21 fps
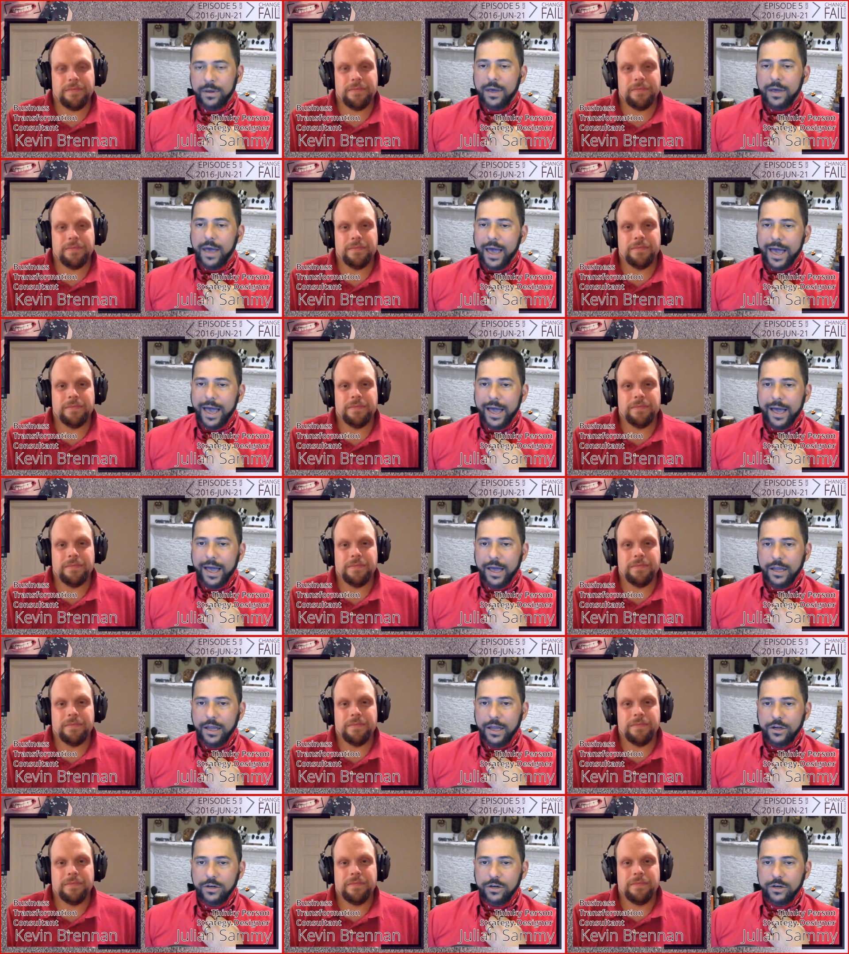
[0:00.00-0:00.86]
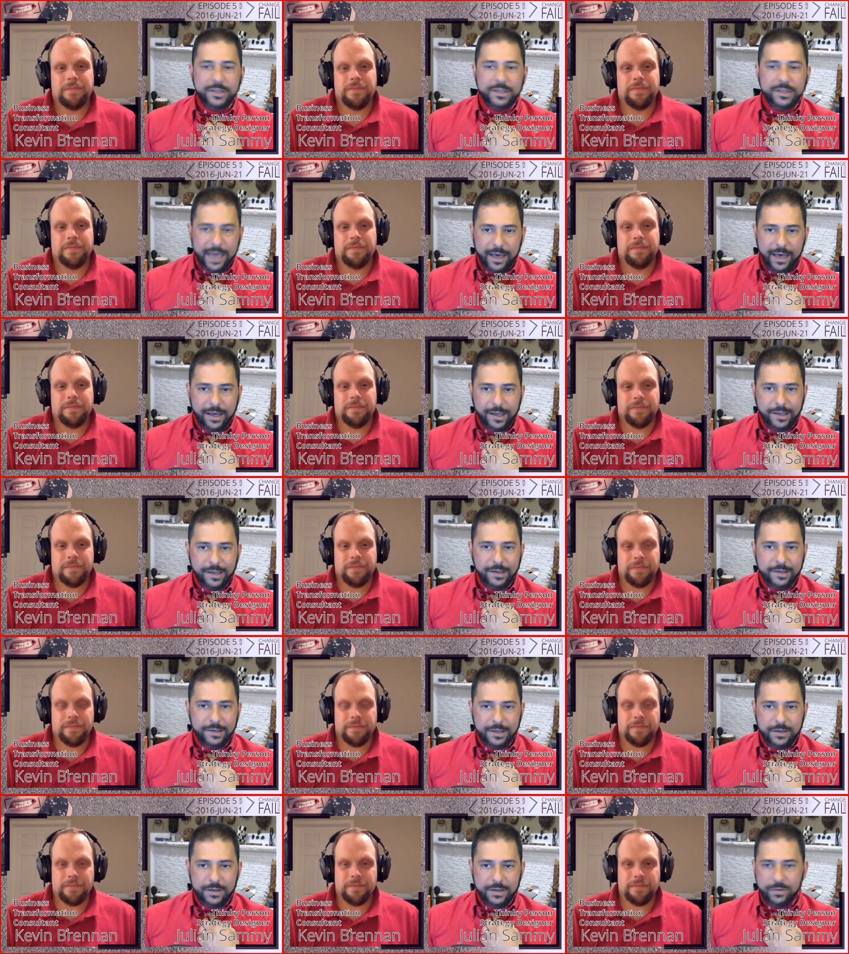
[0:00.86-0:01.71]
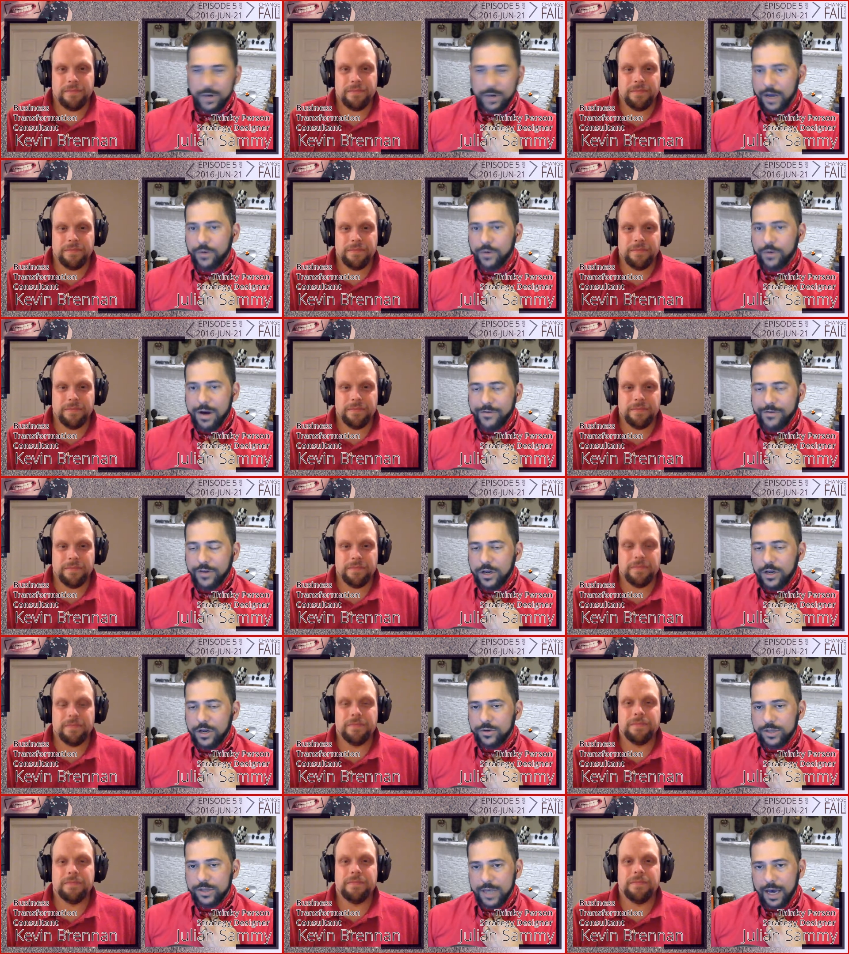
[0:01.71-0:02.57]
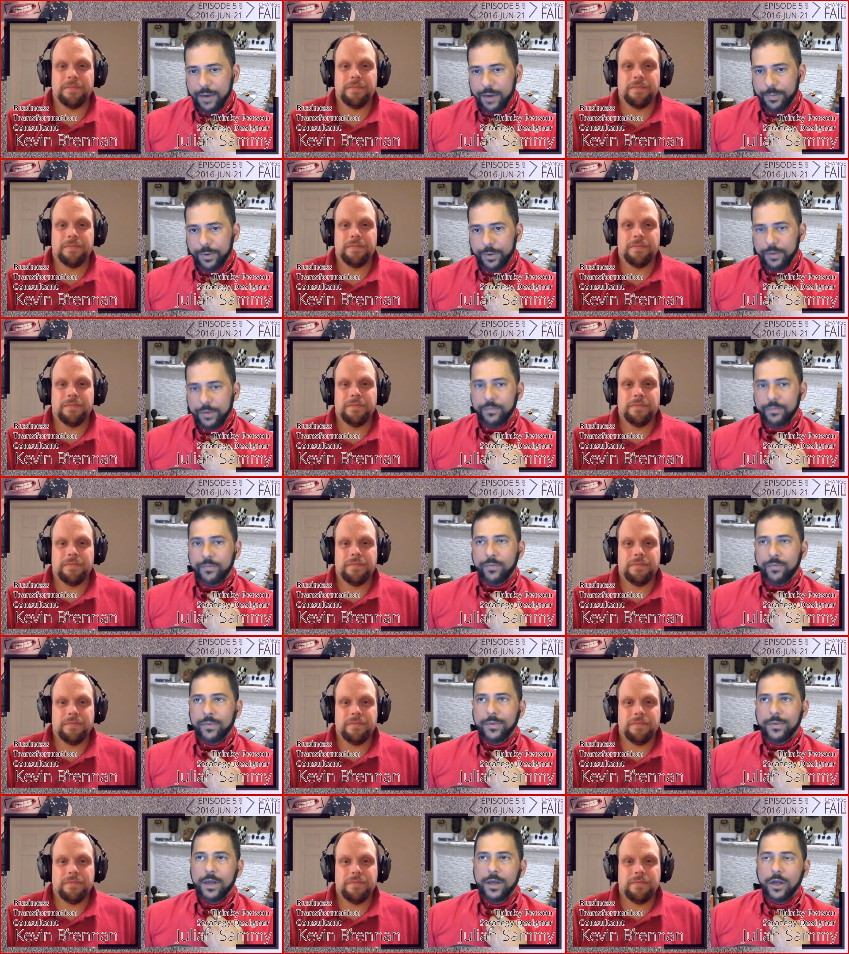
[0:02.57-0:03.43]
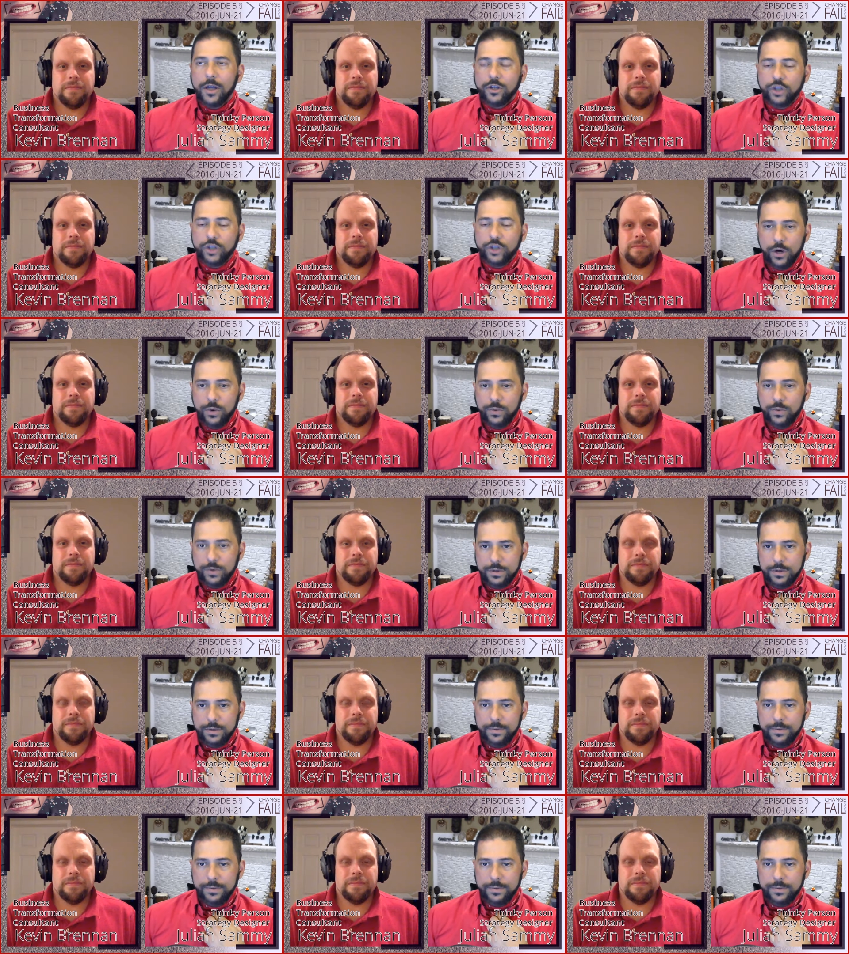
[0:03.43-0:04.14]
Speaker 1: and your sales and revenues up, don't.